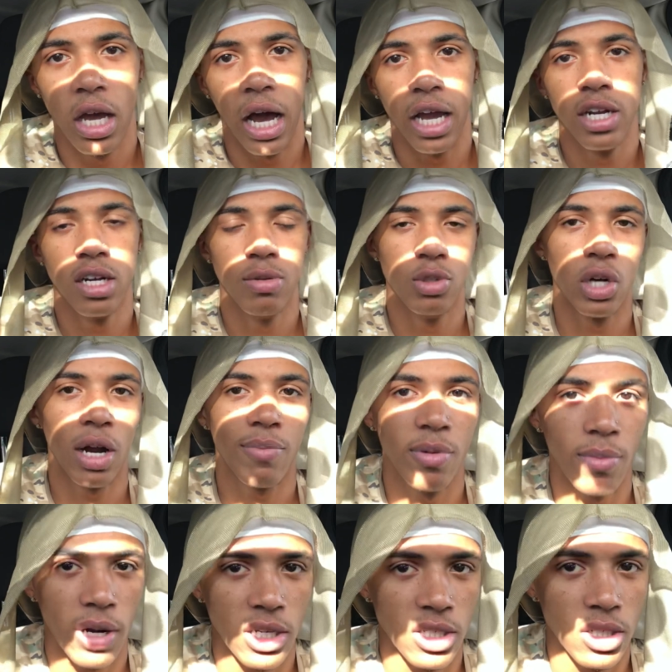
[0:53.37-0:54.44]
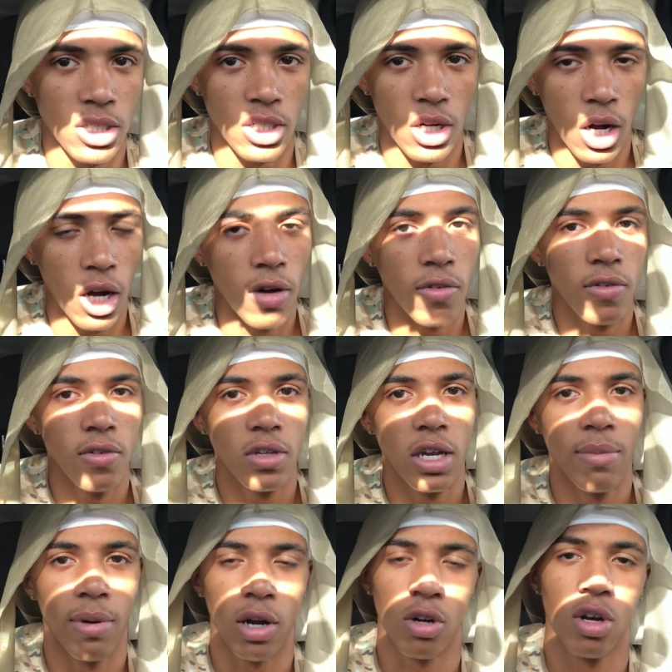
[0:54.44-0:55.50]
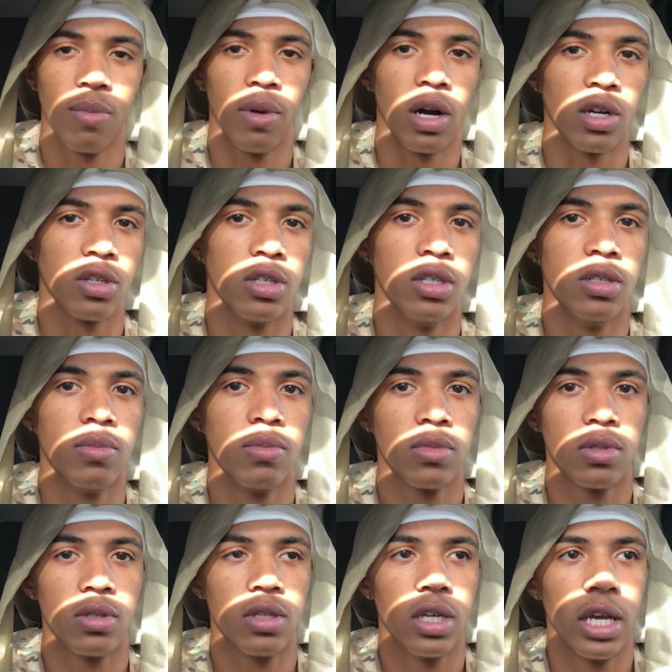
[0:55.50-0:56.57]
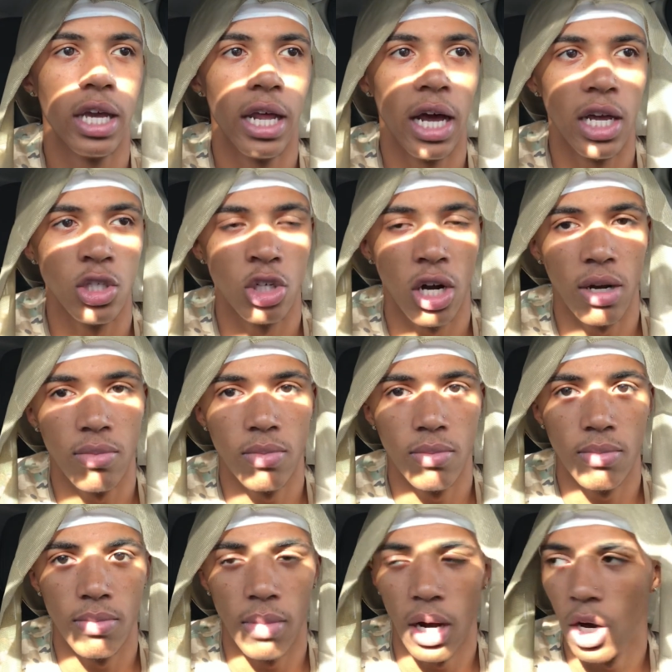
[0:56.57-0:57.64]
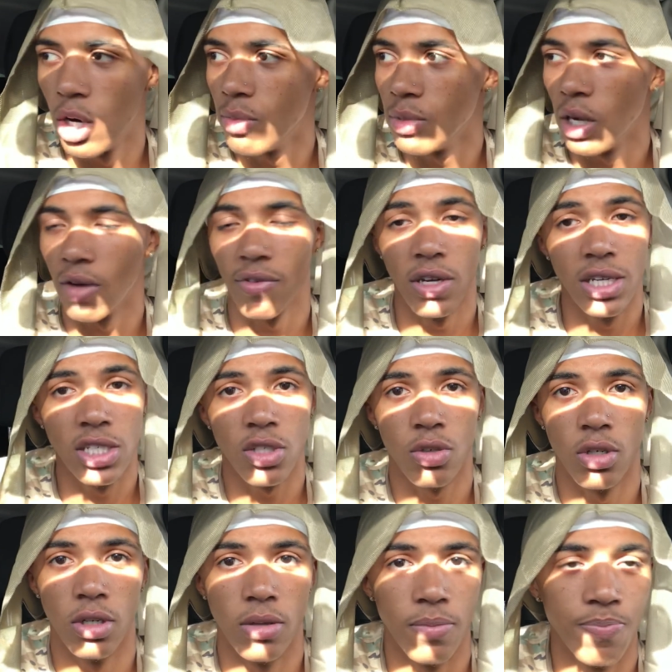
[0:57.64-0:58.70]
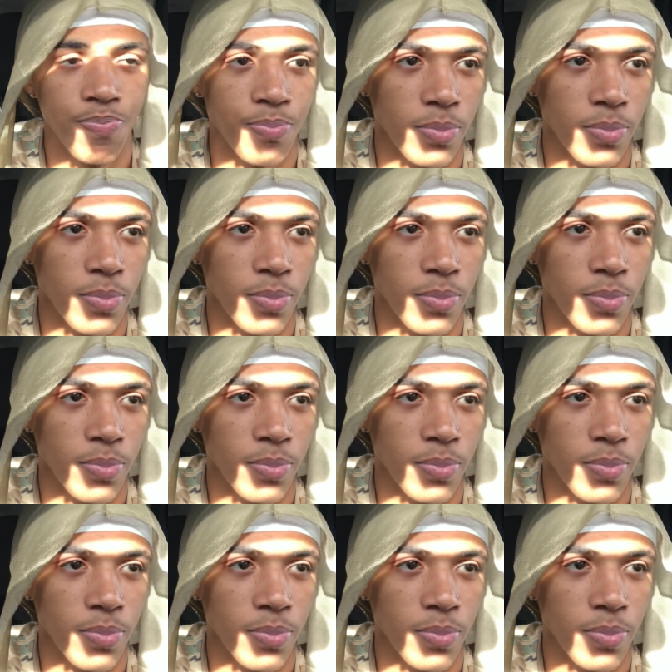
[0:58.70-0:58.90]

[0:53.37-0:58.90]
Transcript: I ended up dropping my sister off at my grandma's crib, and I dropped my homie off at his crib.